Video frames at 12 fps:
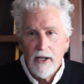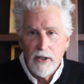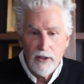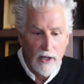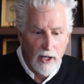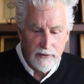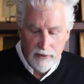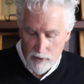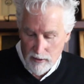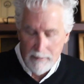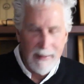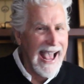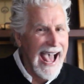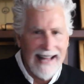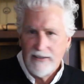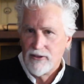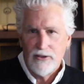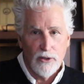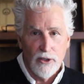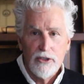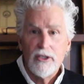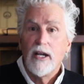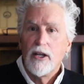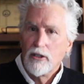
You could also do a patent search,